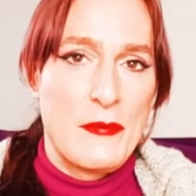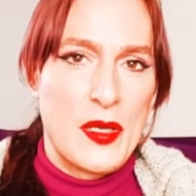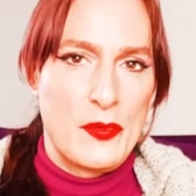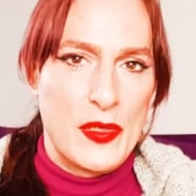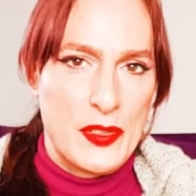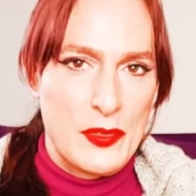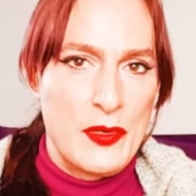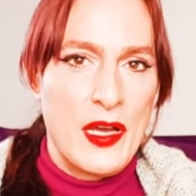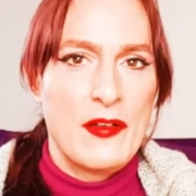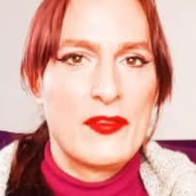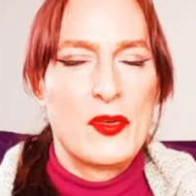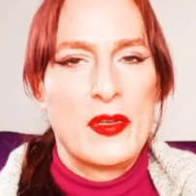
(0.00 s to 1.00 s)
but we do
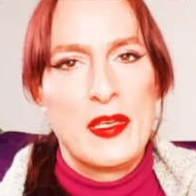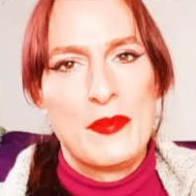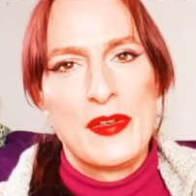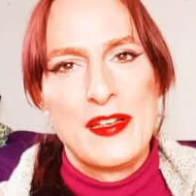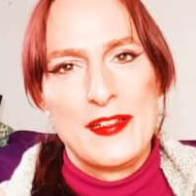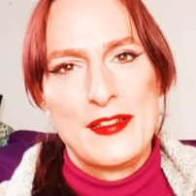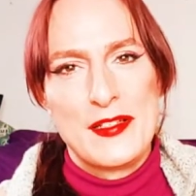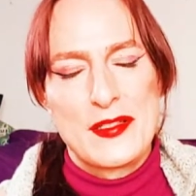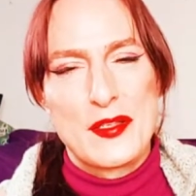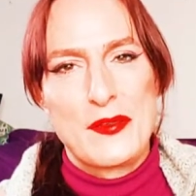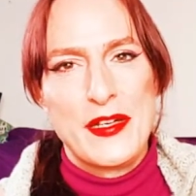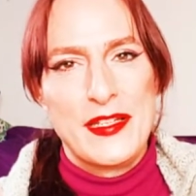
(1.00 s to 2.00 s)
have to keep
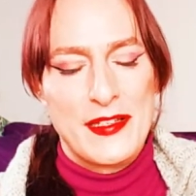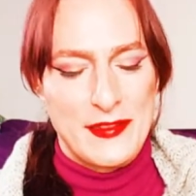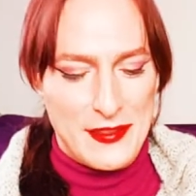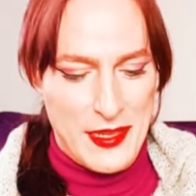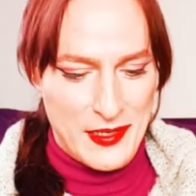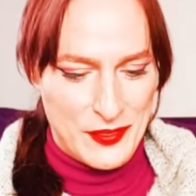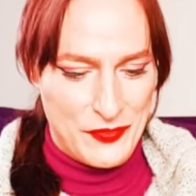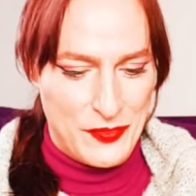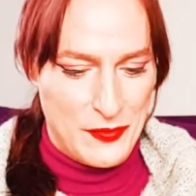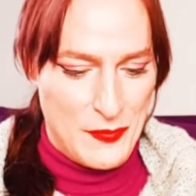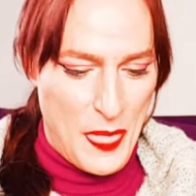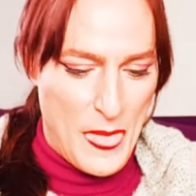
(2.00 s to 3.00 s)
discreet and tactful.
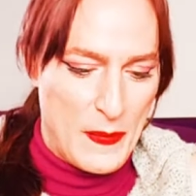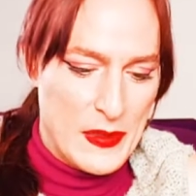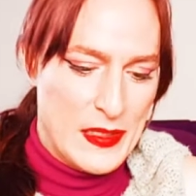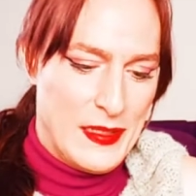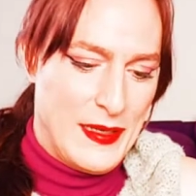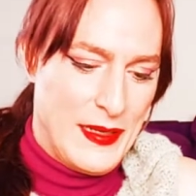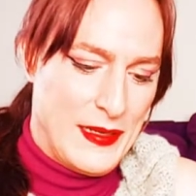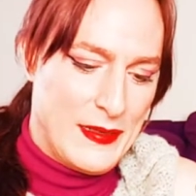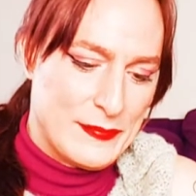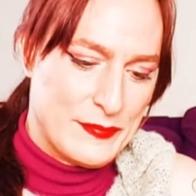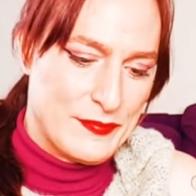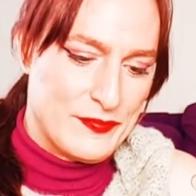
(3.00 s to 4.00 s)

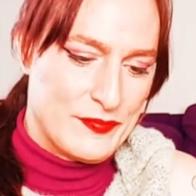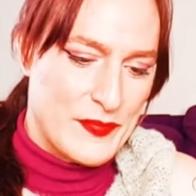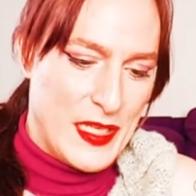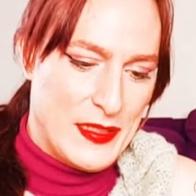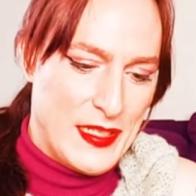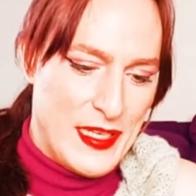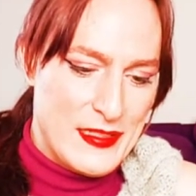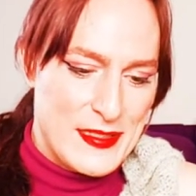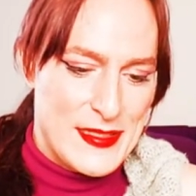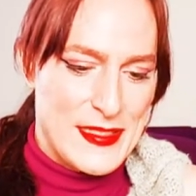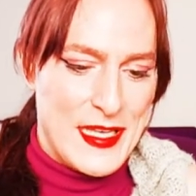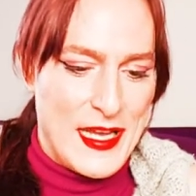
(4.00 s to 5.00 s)
Um, and then
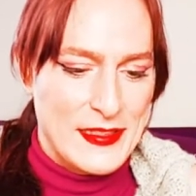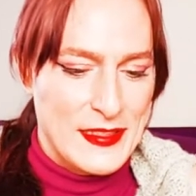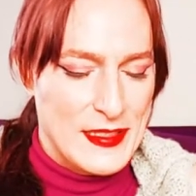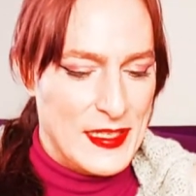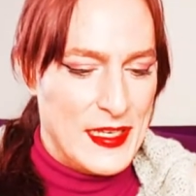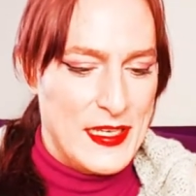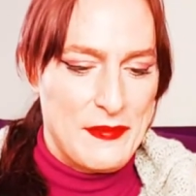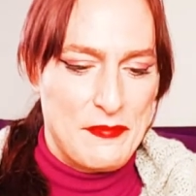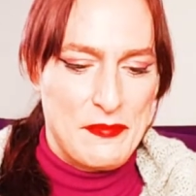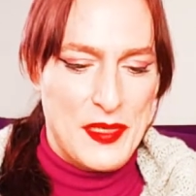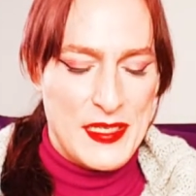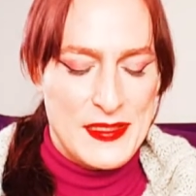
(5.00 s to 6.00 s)
Saturday,
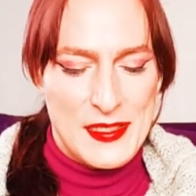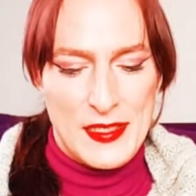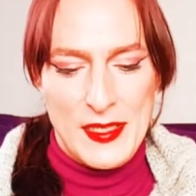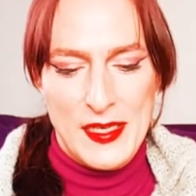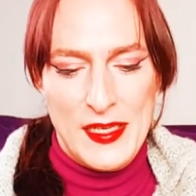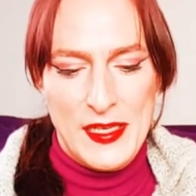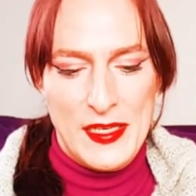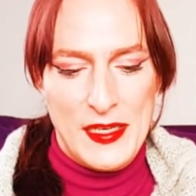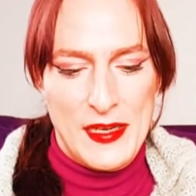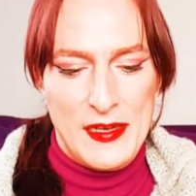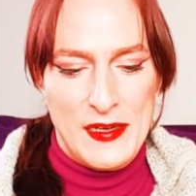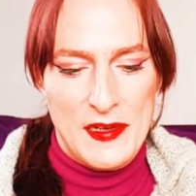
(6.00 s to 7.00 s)
basically
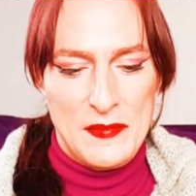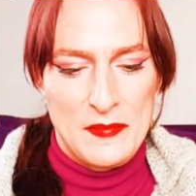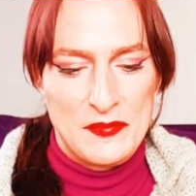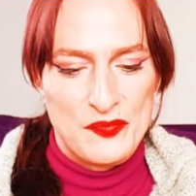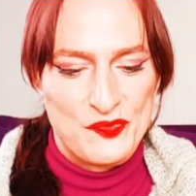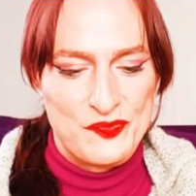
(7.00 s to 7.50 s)
um,